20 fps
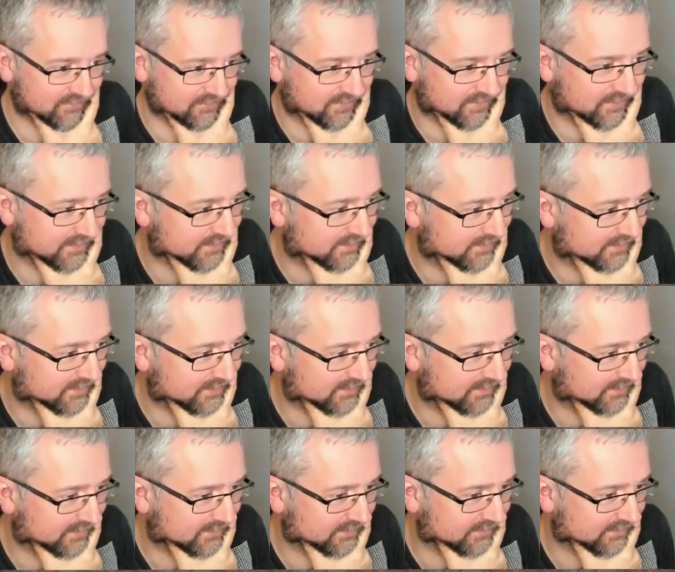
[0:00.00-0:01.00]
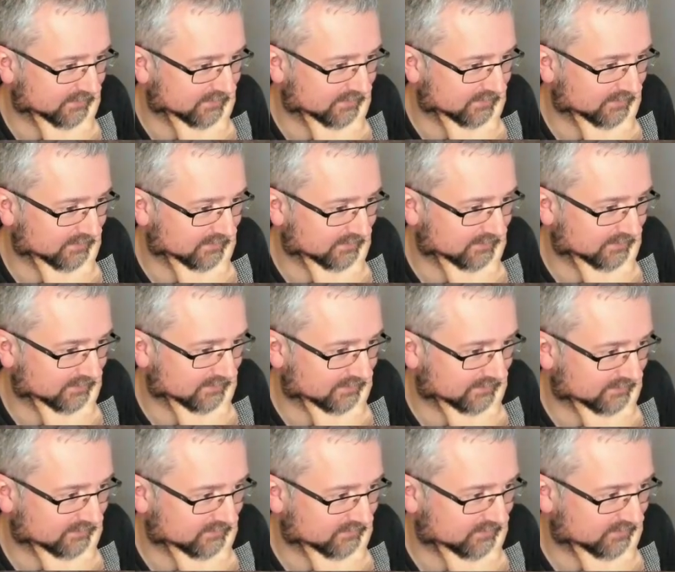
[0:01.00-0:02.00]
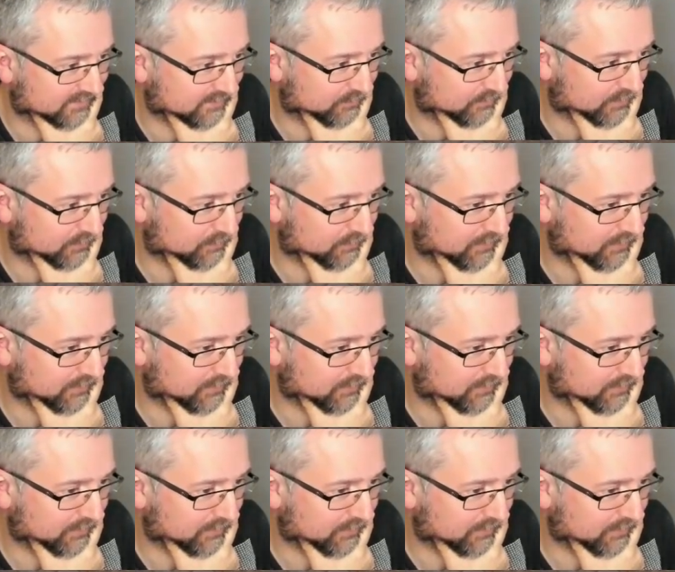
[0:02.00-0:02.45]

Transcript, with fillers: Uh, see what we